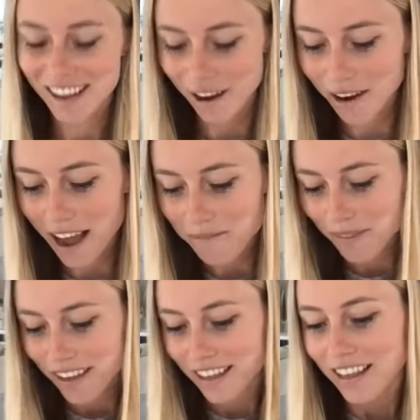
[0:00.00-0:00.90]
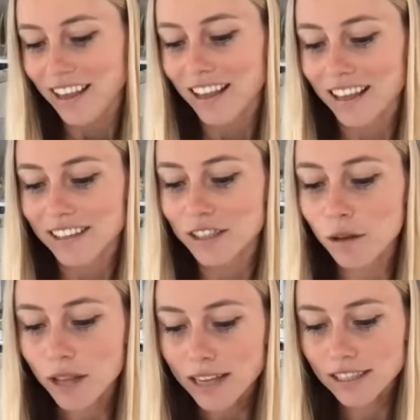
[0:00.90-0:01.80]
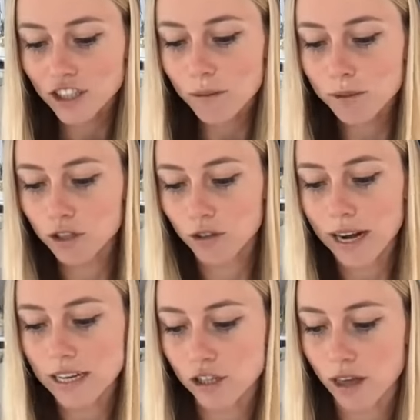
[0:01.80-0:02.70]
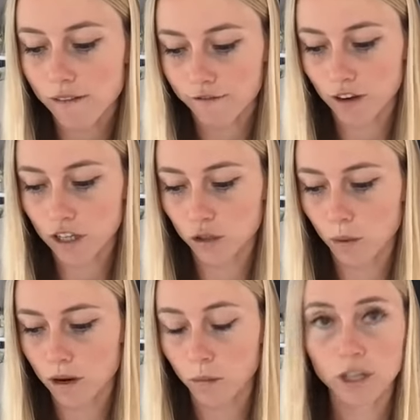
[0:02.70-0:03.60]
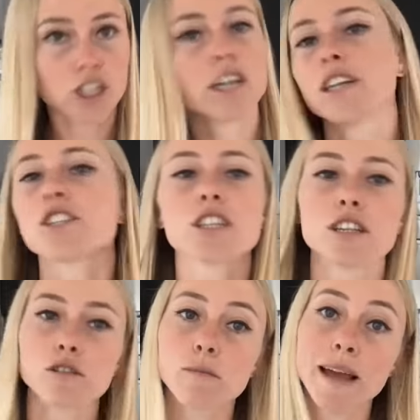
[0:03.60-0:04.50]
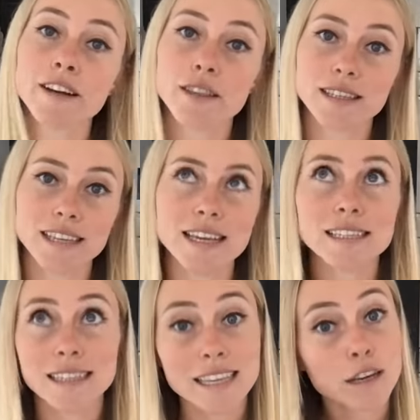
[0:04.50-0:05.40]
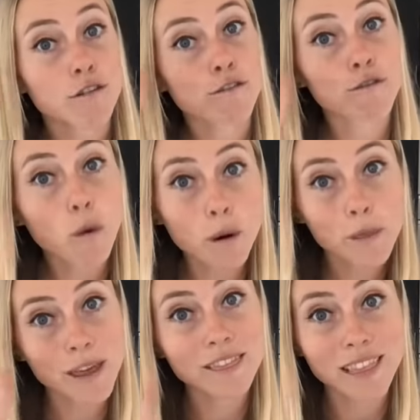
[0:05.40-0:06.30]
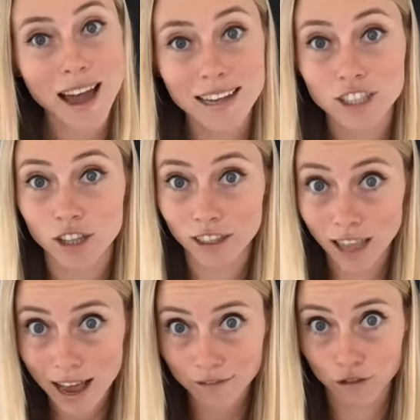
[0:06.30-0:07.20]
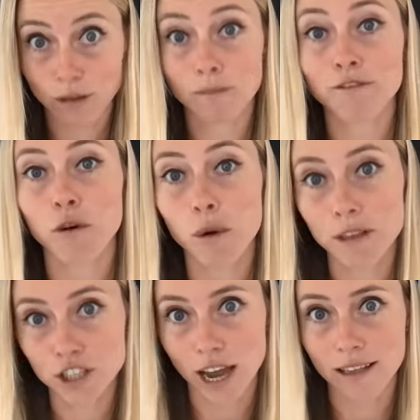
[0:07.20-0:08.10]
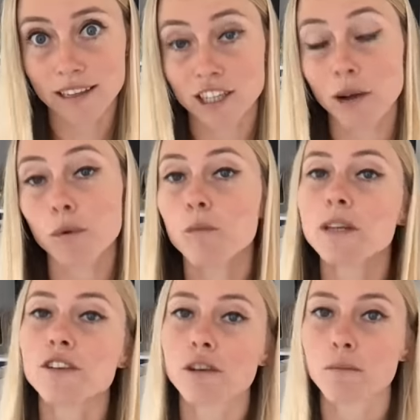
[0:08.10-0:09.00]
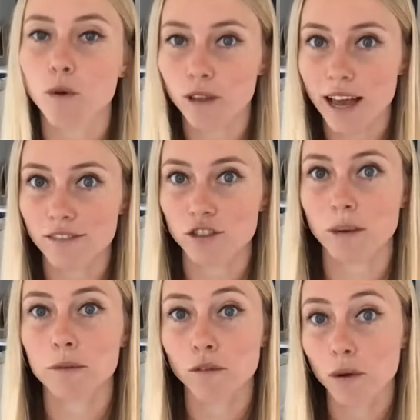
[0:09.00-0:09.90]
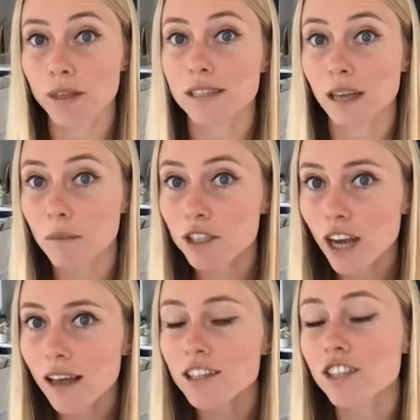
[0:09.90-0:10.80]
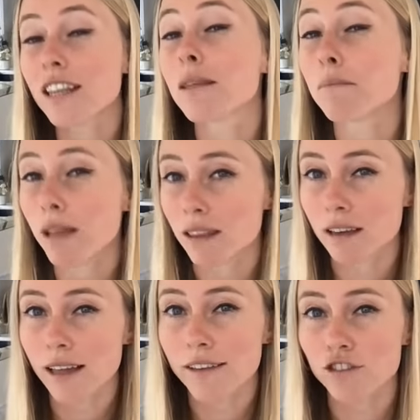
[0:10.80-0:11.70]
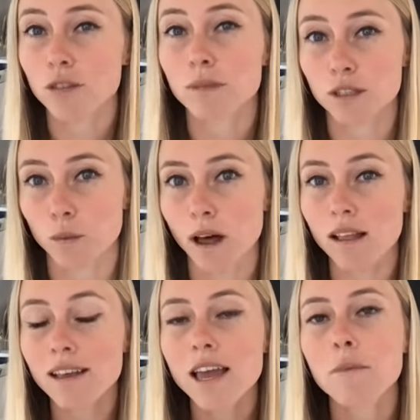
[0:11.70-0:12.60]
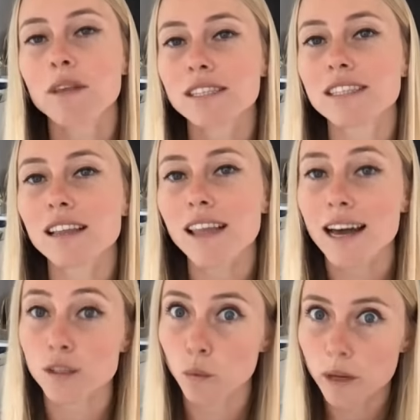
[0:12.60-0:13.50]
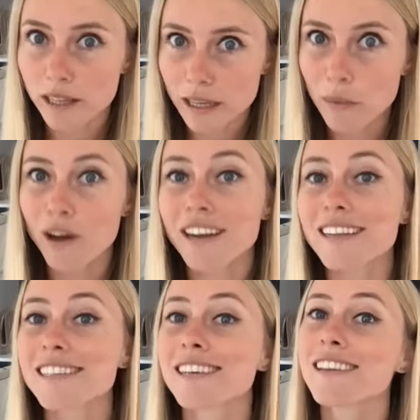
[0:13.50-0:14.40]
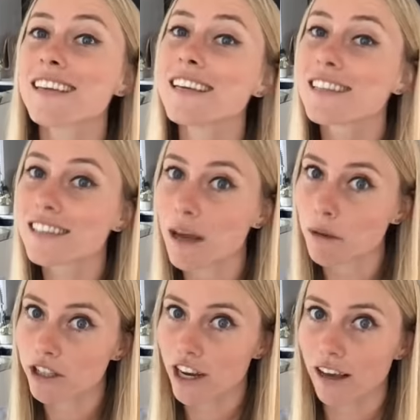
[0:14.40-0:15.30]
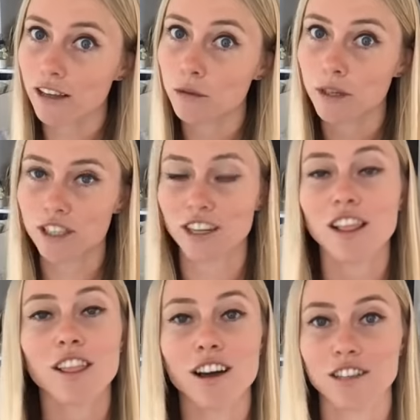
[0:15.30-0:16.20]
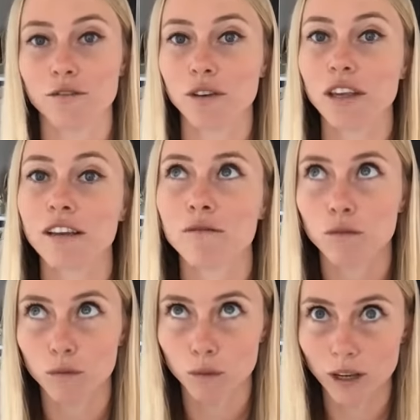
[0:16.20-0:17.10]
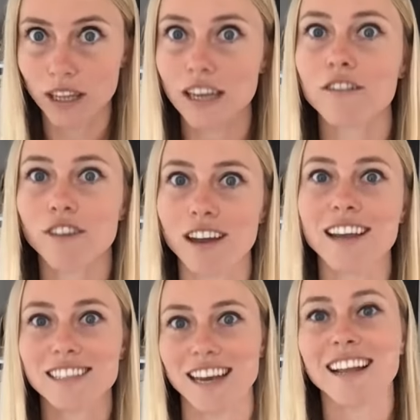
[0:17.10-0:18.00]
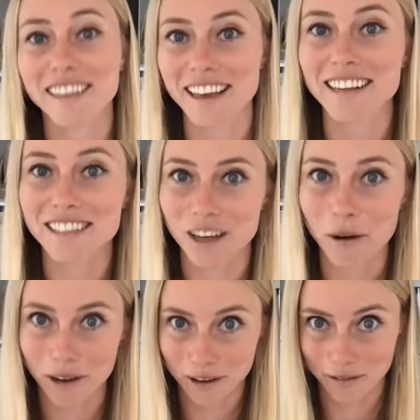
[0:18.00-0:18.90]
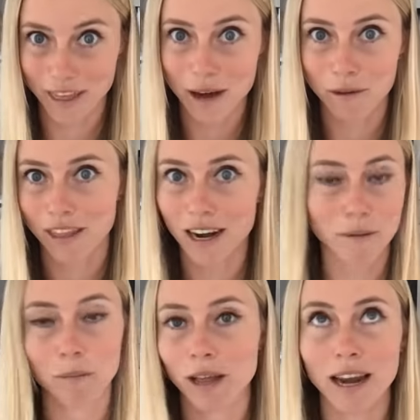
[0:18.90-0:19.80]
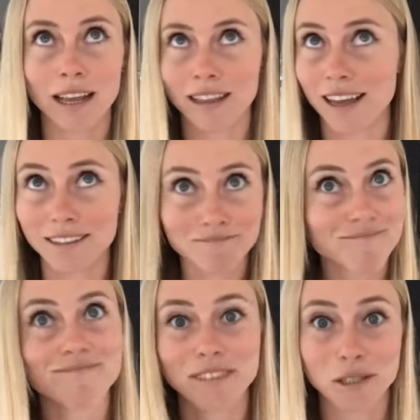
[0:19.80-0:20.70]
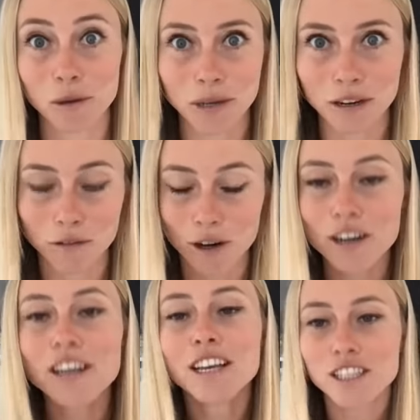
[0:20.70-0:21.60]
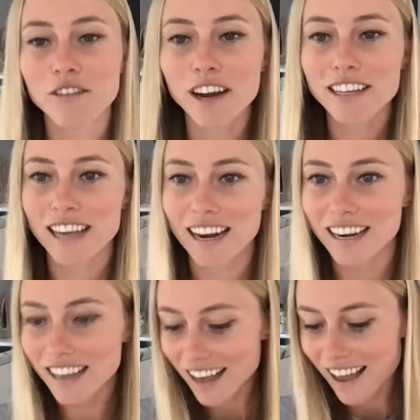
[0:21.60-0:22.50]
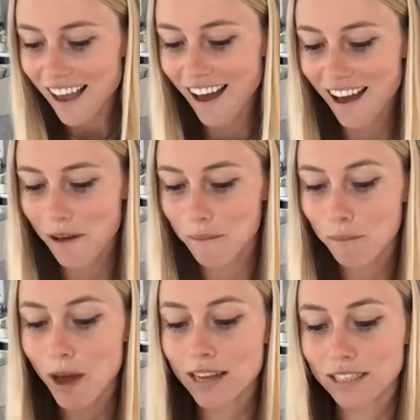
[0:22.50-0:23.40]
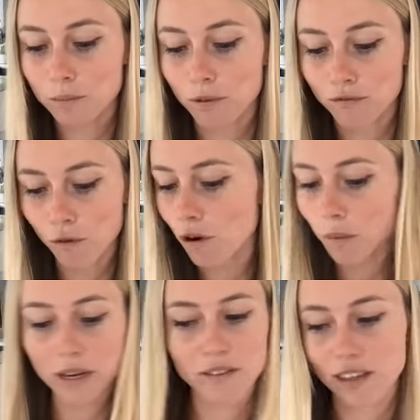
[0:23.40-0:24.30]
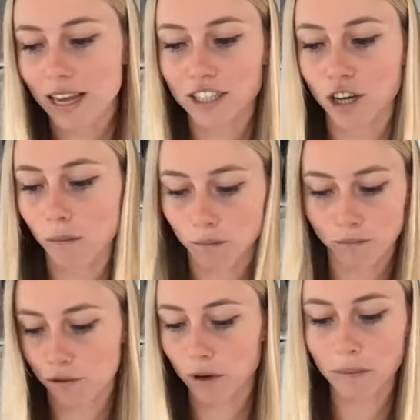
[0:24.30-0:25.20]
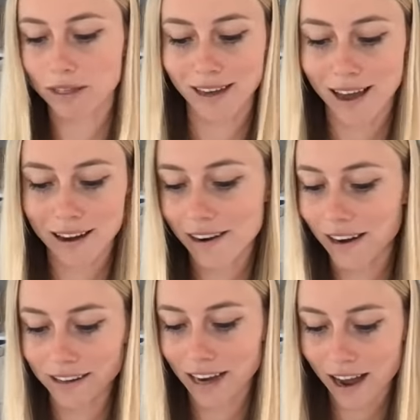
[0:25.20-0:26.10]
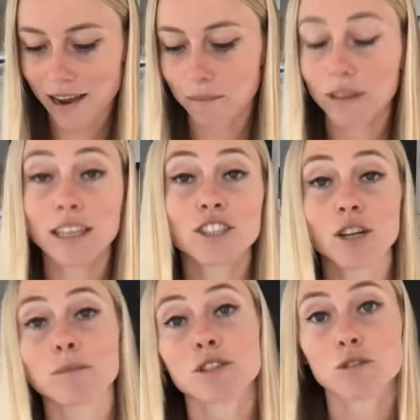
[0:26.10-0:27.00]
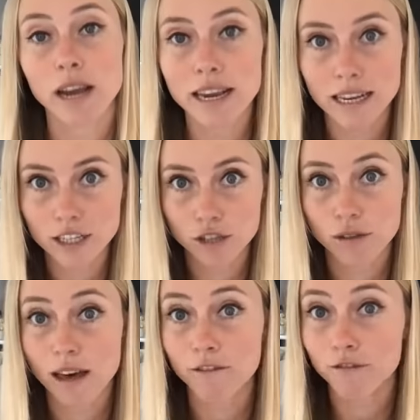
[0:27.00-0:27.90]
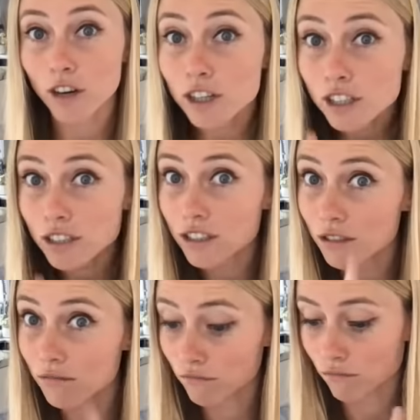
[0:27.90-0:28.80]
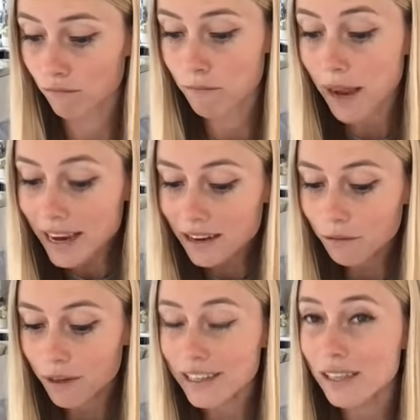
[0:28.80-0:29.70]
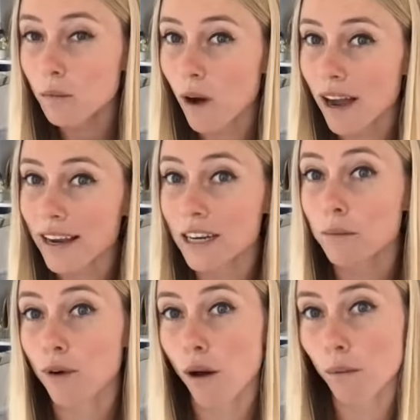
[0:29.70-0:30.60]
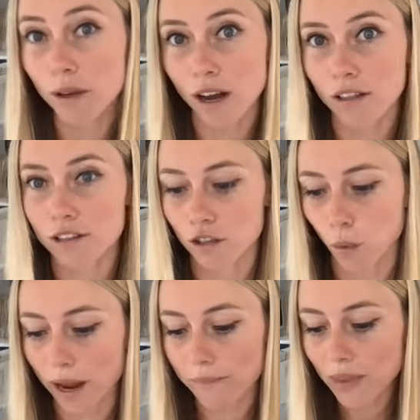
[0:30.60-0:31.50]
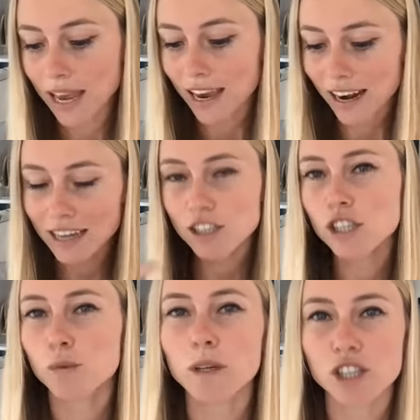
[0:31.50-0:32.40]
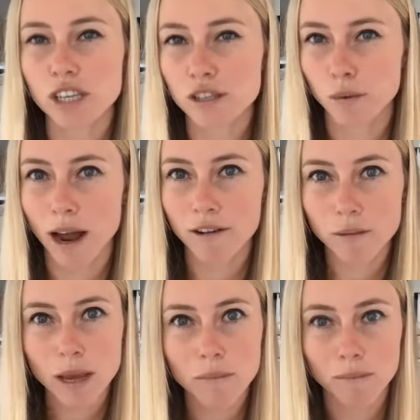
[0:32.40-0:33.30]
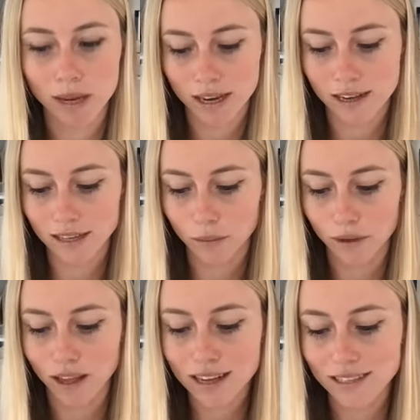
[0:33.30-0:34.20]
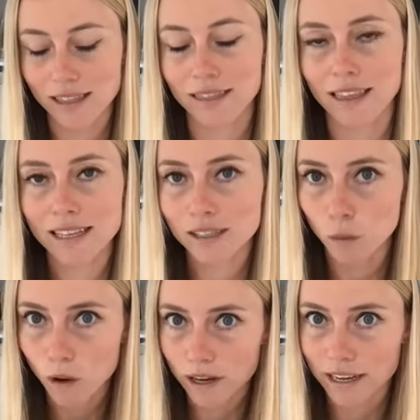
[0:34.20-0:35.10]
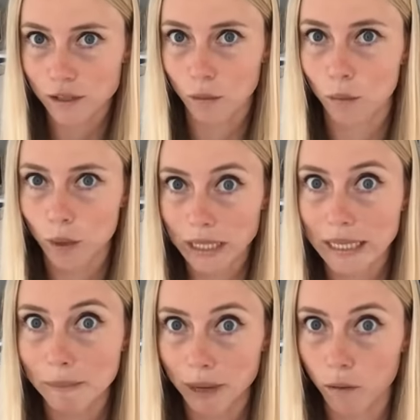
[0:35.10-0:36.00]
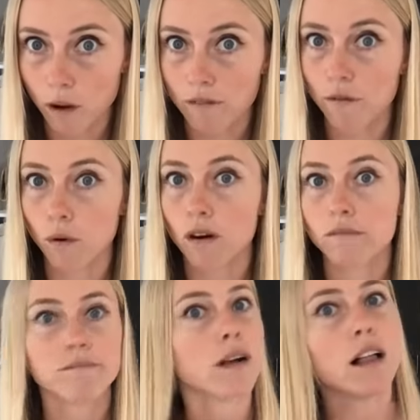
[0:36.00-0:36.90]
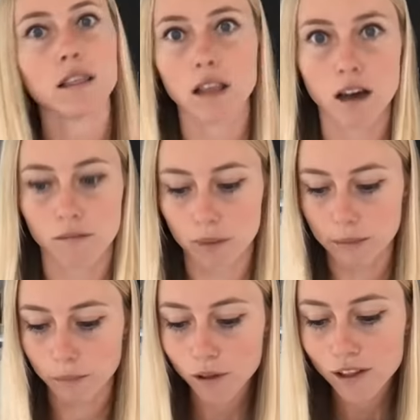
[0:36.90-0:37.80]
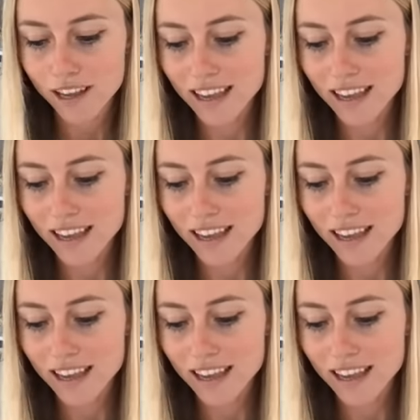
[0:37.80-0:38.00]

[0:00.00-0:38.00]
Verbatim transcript: Okay. So let's jump straight into that first one, which, just as a reminder, this is the fourth and last live stream for the challenge. I will be doing more live streams for the summer challenge and then the monthly live streams as well. This is the last weekly one until the summer challenge, which lots of really, really fun, exciting things going on for that one that I've been planning like this whole year for. So very excited. Um, but before we even like jump three months ahead in time, let's jump straight into that first main reason why you're probably not losing weight. And I actually switched these around a bit because I realized that this one is a really big one for a lot of people.